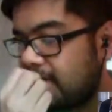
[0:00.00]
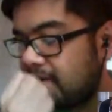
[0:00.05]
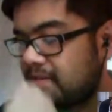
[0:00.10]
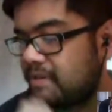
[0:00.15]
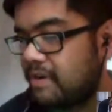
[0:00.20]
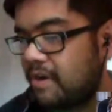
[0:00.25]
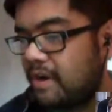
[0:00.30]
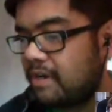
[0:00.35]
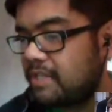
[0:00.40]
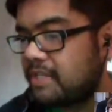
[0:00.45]

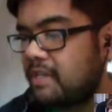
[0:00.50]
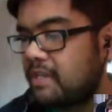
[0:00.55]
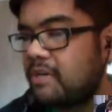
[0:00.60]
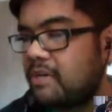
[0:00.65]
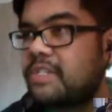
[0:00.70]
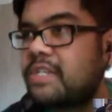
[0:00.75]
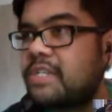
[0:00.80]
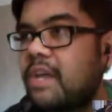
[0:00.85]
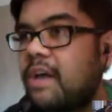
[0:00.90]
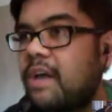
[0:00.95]
Dr. Cox
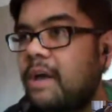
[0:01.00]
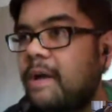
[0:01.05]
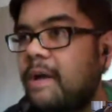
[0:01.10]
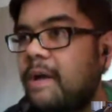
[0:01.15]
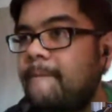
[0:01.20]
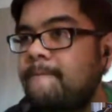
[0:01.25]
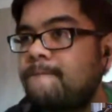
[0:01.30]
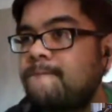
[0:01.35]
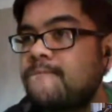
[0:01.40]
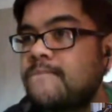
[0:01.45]
looks
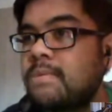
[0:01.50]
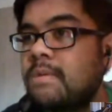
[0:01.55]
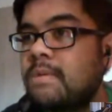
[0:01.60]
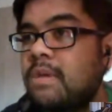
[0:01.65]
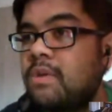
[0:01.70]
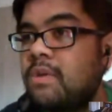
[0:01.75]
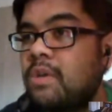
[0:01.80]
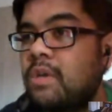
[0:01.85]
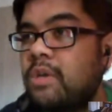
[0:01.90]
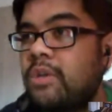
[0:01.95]

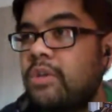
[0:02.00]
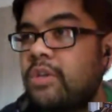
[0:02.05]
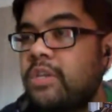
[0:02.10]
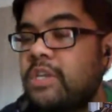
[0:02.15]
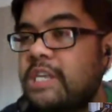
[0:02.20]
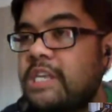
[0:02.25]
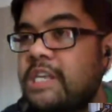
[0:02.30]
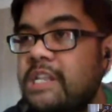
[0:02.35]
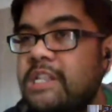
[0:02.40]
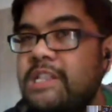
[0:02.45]

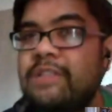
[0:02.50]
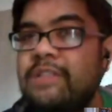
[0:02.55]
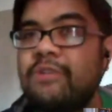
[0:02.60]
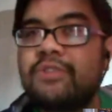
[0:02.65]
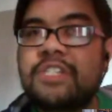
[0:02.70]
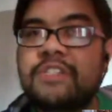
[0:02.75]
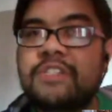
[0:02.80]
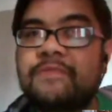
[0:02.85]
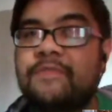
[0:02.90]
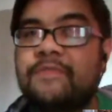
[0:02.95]
he
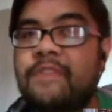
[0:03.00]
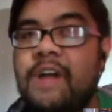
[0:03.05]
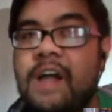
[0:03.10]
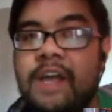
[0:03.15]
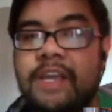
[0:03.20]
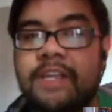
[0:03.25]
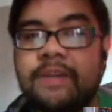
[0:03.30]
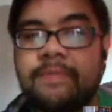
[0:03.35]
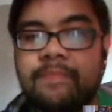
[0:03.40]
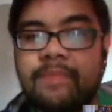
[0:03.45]
looks
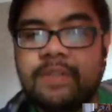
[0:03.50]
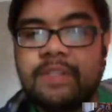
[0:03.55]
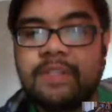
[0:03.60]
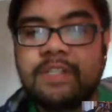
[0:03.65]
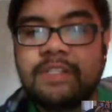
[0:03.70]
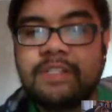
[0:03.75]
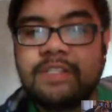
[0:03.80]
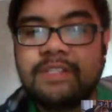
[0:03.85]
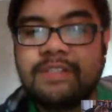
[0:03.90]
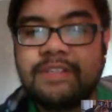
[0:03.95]
fine, but
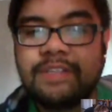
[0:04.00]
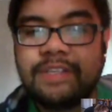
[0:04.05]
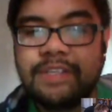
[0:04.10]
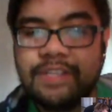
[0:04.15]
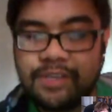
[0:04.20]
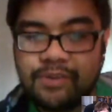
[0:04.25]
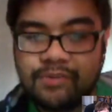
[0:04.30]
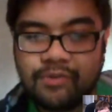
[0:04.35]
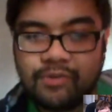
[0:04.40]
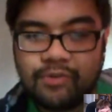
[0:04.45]

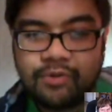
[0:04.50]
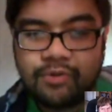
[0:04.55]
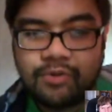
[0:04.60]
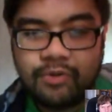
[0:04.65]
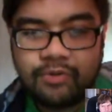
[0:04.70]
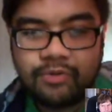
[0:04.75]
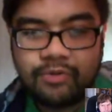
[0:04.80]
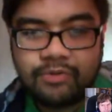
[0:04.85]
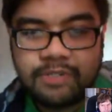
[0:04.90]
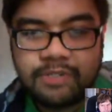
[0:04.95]
you,
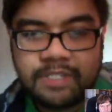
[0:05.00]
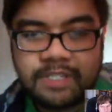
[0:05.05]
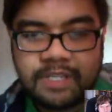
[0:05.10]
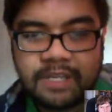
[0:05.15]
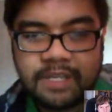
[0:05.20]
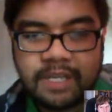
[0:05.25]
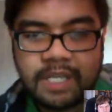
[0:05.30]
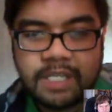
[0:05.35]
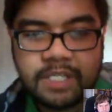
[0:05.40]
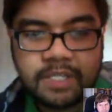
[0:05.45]
who's
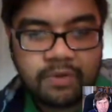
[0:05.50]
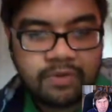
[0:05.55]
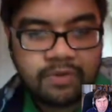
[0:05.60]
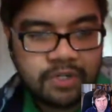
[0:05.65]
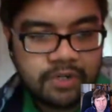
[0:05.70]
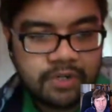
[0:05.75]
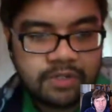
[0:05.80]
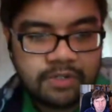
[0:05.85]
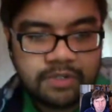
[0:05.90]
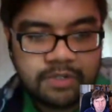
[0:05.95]
a
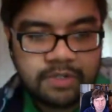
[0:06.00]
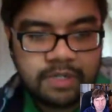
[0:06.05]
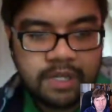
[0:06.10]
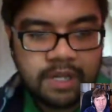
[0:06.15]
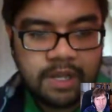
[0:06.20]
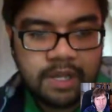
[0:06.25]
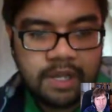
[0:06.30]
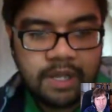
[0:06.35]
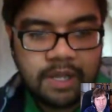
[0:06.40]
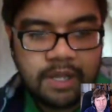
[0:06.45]
social
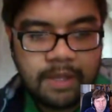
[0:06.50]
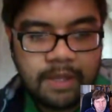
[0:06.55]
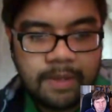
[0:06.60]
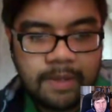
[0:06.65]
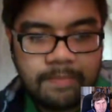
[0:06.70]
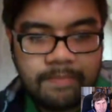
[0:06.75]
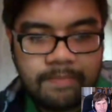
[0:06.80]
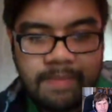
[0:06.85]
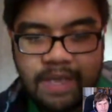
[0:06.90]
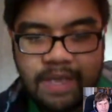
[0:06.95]

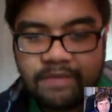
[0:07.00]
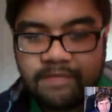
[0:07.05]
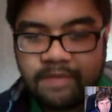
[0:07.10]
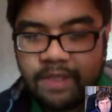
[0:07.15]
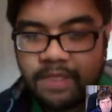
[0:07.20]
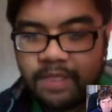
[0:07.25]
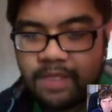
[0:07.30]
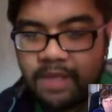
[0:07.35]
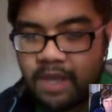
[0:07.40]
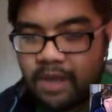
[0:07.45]

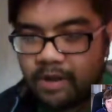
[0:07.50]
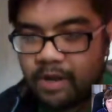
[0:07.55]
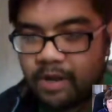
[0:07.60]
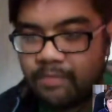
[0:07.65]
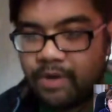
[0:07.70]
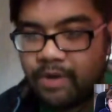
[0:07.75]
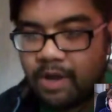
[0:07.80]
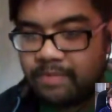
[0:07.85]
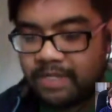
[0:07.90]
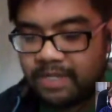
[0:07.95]
maven, can
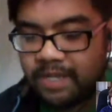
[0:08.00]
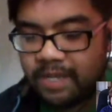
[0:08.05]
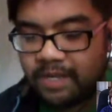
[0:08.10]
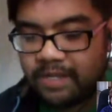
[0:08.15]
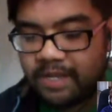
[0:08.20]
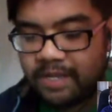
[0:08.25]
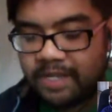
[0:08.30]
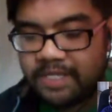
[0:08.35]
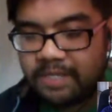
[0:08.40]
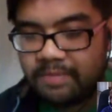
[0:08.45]
probably tell
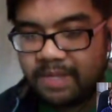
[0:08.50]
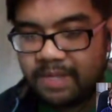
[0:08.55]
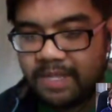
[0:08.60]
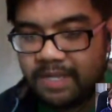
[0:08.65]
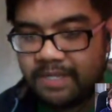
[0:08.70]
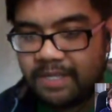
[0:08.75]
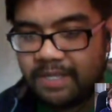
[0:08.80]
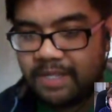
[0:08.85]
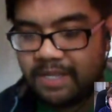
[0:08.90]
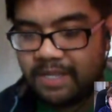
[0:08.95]
that he's a bit
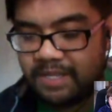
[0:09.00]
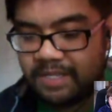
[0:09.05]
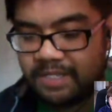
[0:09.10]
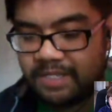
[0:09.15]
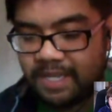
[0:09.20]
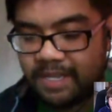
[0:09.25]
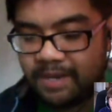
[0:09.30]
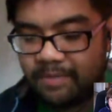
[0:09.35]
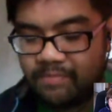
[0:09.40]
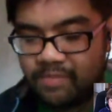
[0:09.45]
ill at
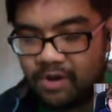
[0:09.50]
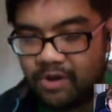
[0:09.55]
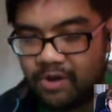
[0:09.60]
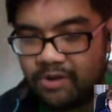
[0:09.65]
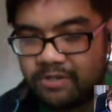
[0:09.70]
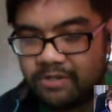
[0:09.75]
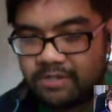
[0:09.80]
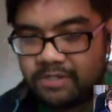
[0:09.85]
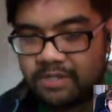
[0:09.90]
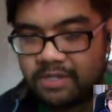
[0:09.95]
ease at a
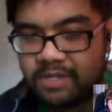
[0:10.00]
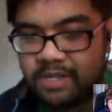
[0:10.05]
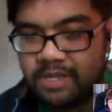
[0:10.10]
ball.